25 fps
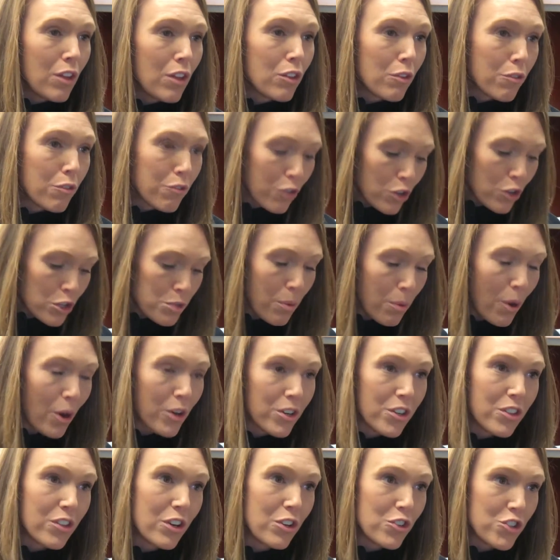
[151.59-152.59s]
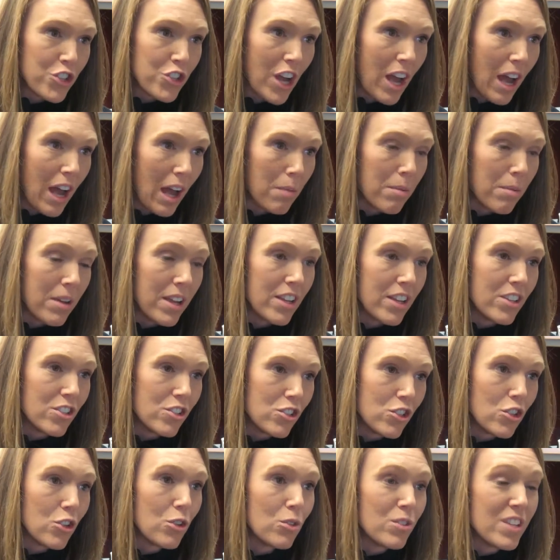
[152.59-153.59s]
The first part of their job
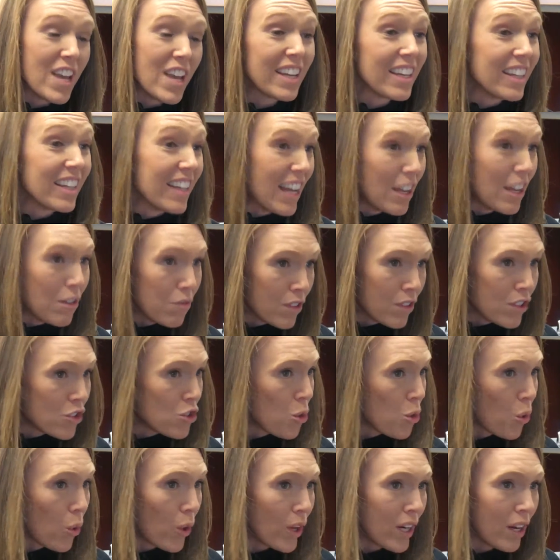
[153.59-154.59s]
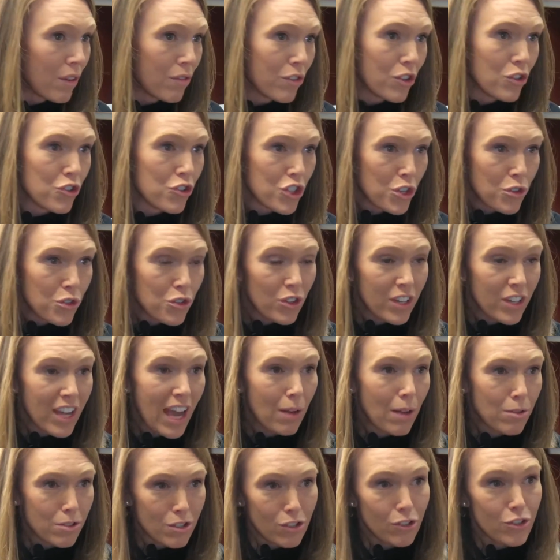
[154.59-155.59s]
is to take an inventory of their junior
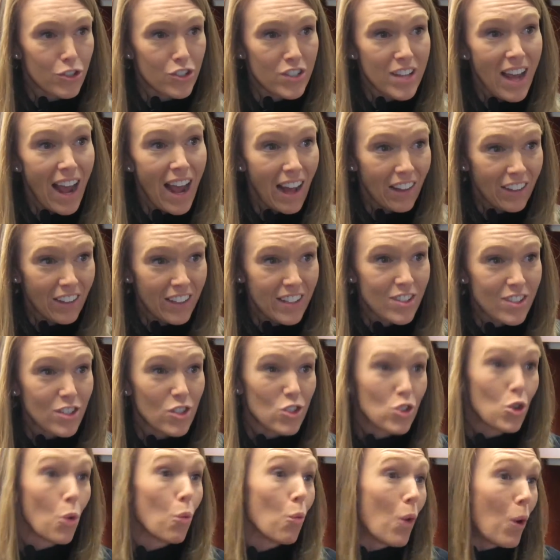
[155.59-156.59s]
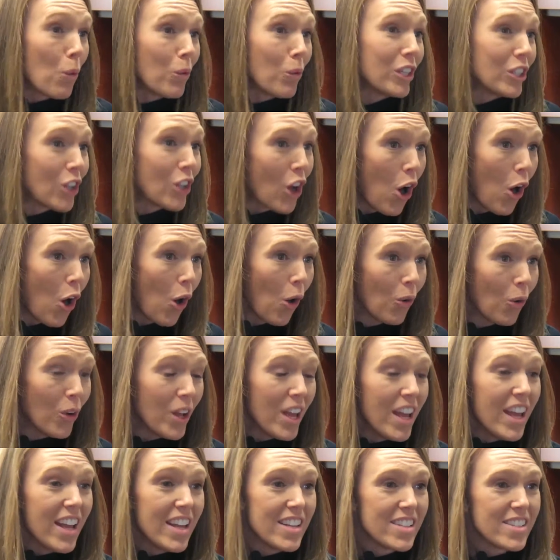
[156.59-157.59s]
counselor's talents. So what we know
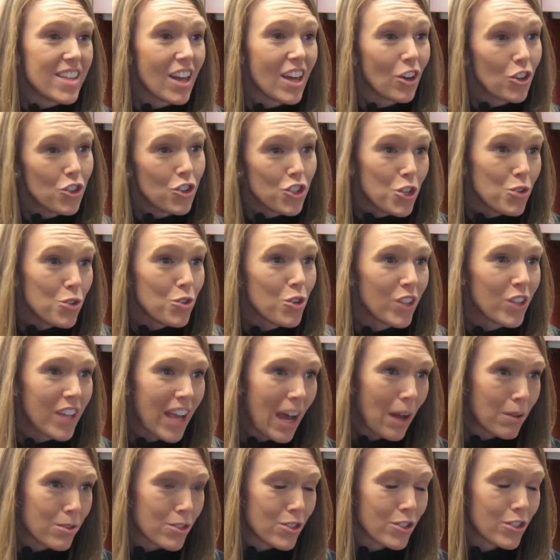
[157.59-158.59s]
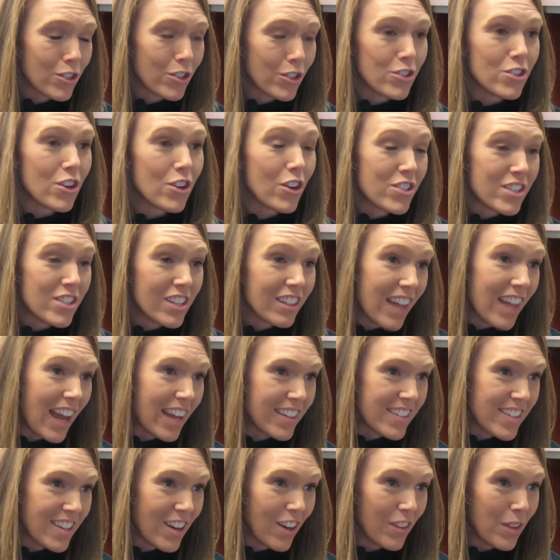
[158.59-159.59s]
is that our junior counselors are
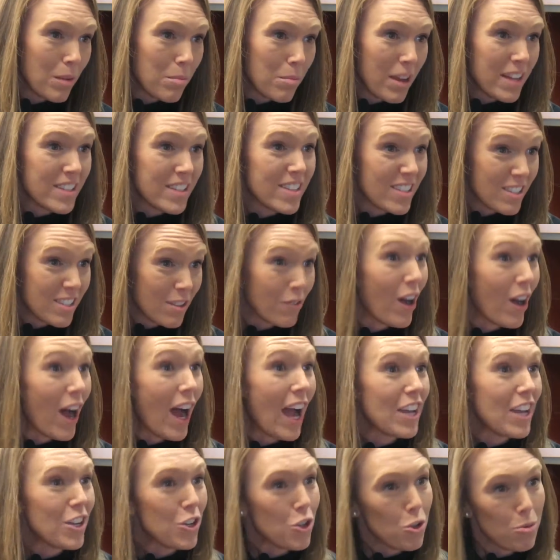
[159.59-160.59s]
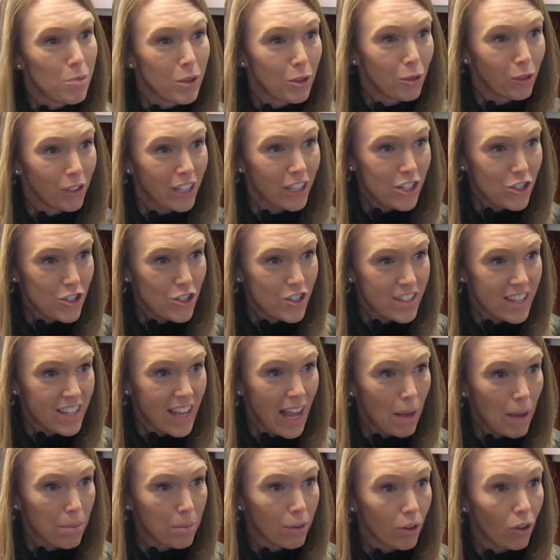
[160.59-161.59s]
selected on the basis of high human relations
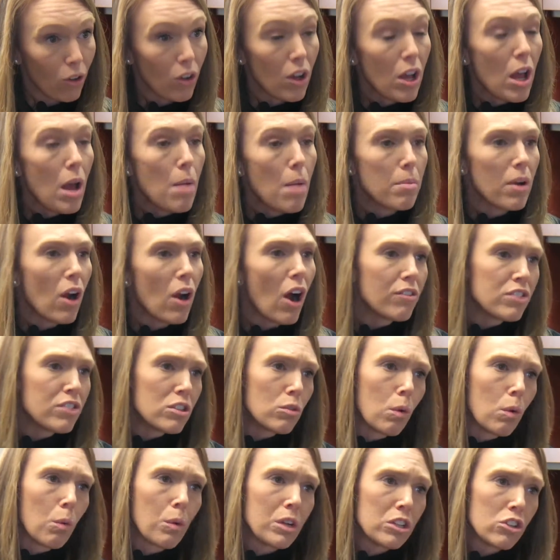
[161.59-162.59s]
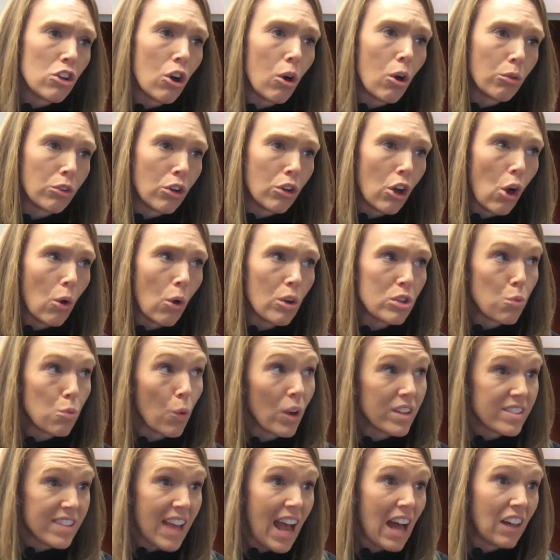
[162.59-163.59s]
capital. But often what we don't know is
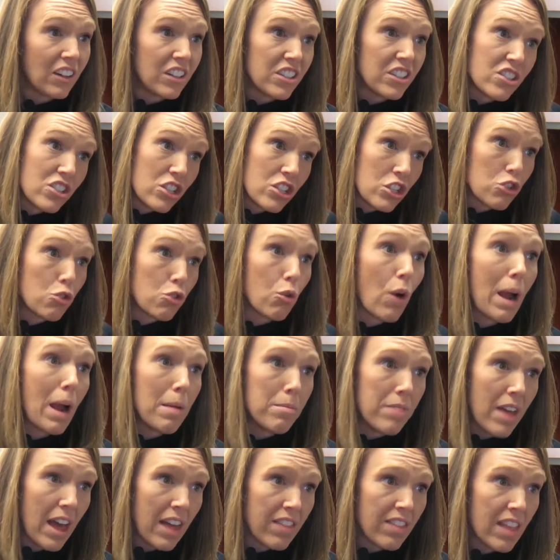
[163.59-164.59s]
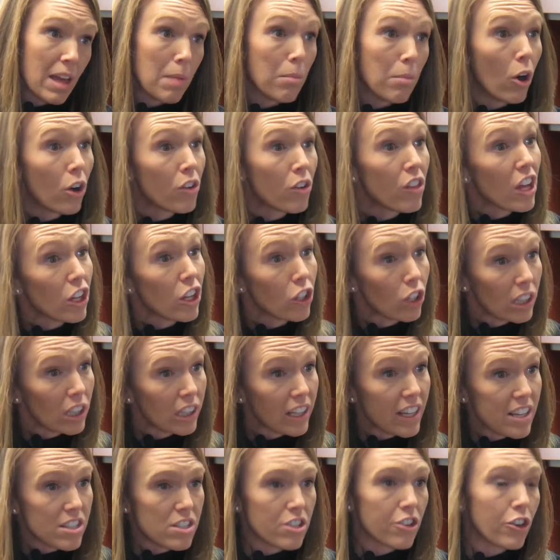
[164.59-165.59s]
what talents describe that in them. Are they a good
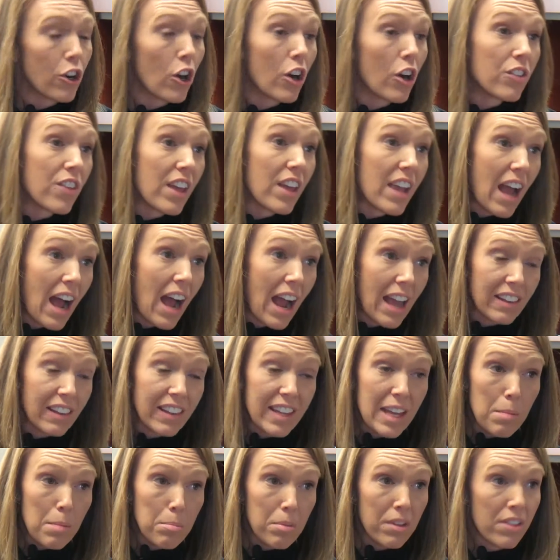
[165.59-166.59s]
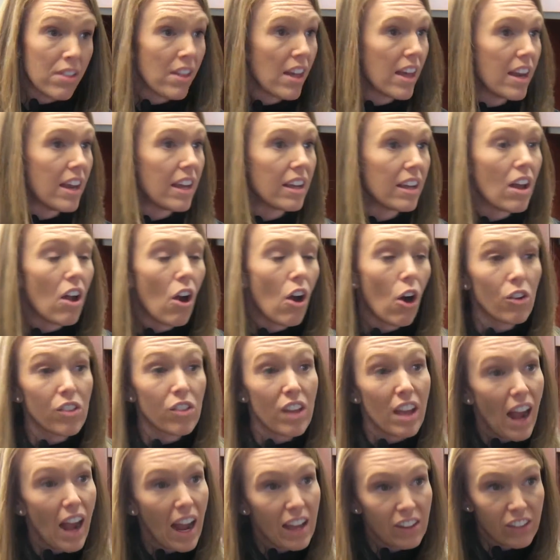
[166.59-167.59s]
listener? Are they highly empathetic? Are
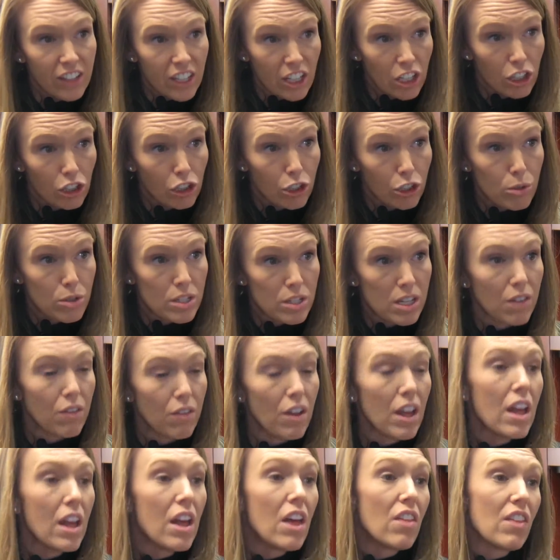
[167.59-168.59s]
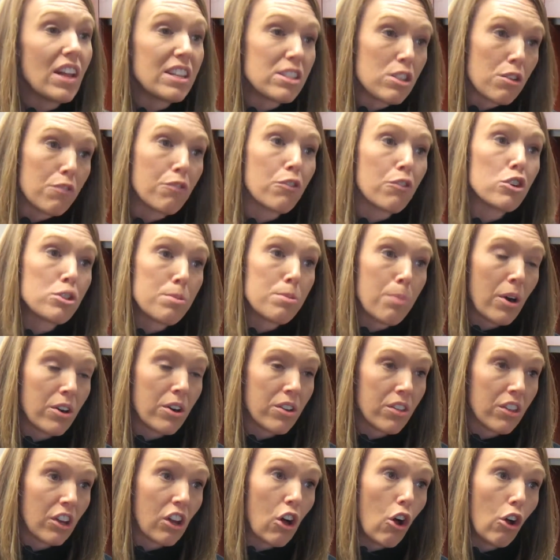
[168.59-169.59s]
they highly inclusive? That's the first
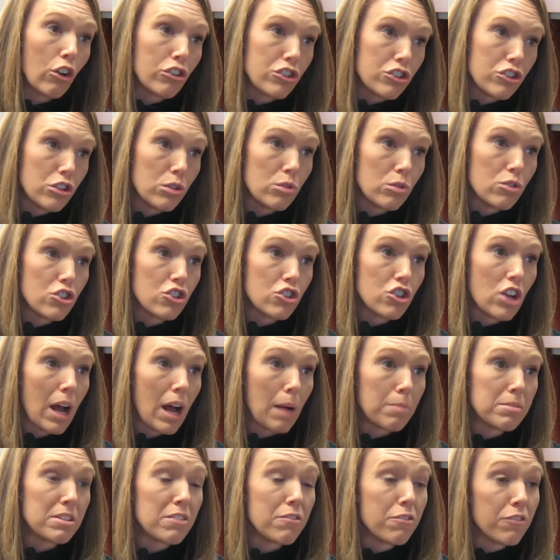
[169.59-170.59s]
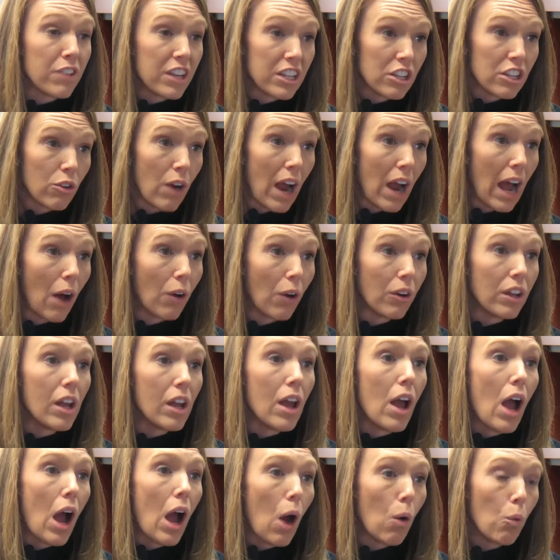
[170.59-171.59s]
part of the college student's job, to figure out
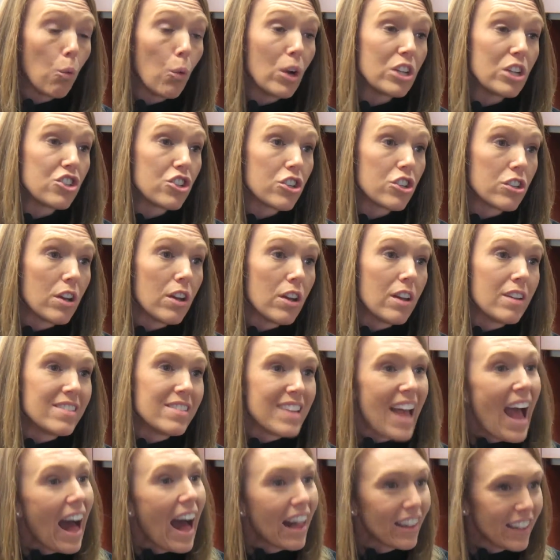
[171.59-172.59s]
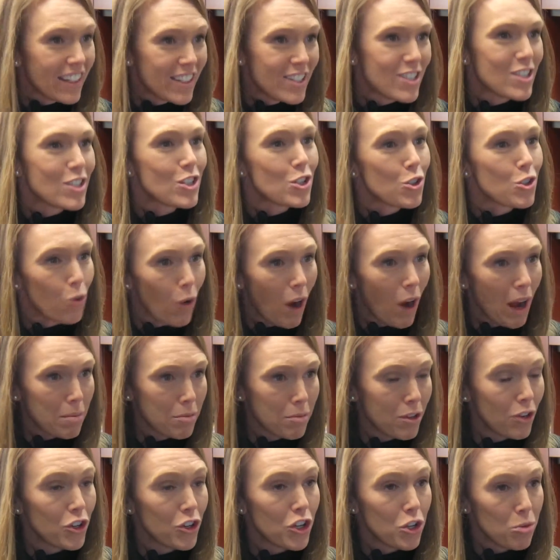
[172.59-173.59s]
which talents
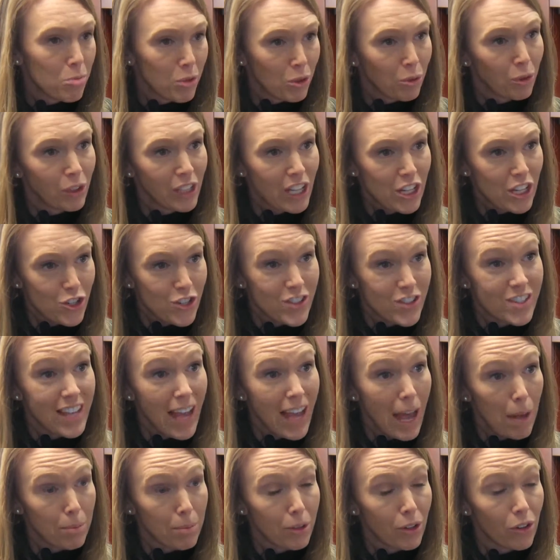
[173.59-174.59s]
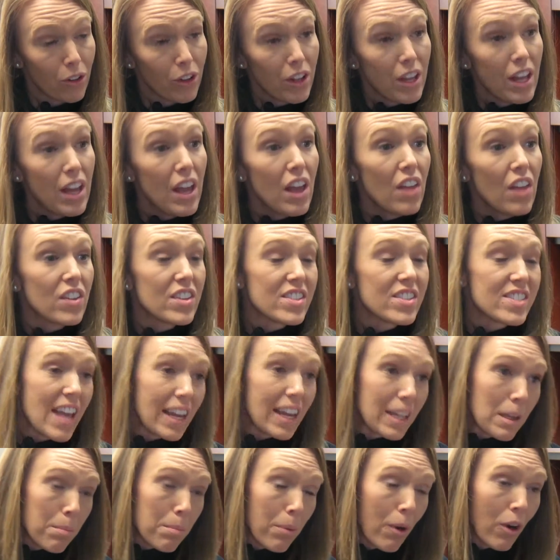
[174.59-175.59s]
describe their human relations capital. The
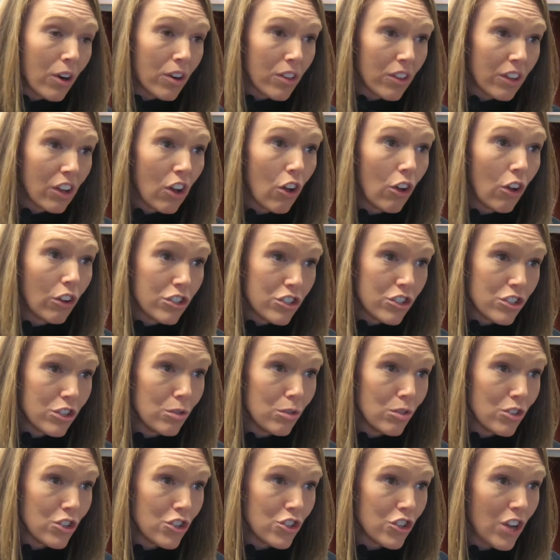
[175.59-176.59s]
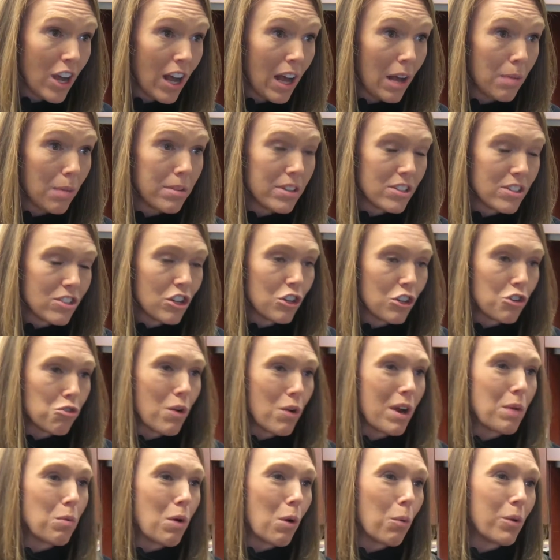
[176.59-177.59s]
second part of the college student's job is to
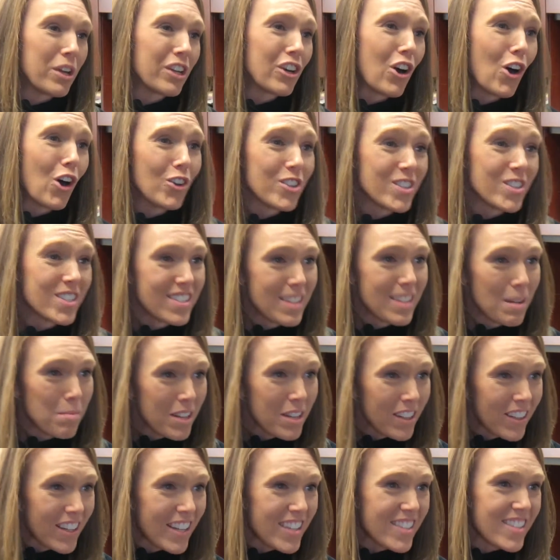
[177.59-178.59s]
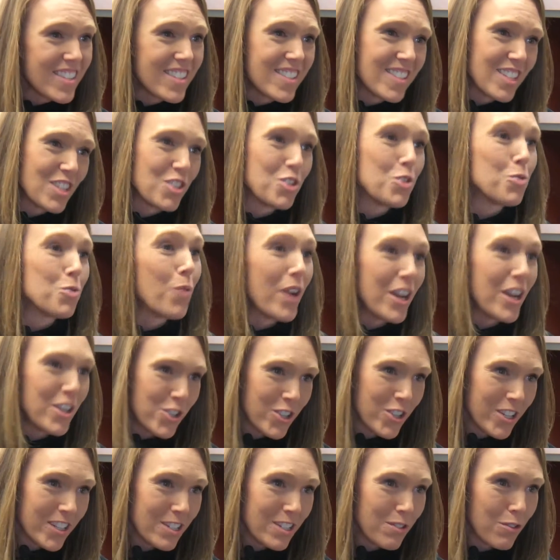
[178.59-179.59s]
create what we call stimulus
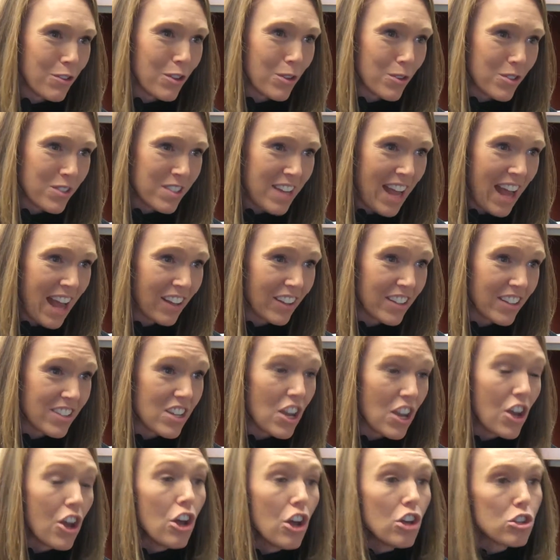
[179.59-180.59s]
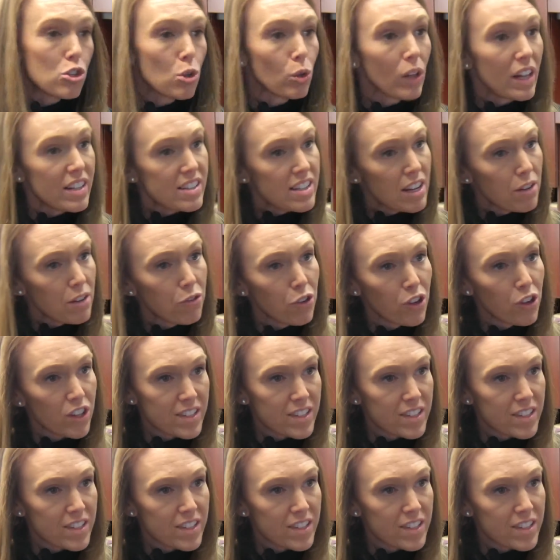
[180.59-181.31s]
situations for those talents. So let's say, for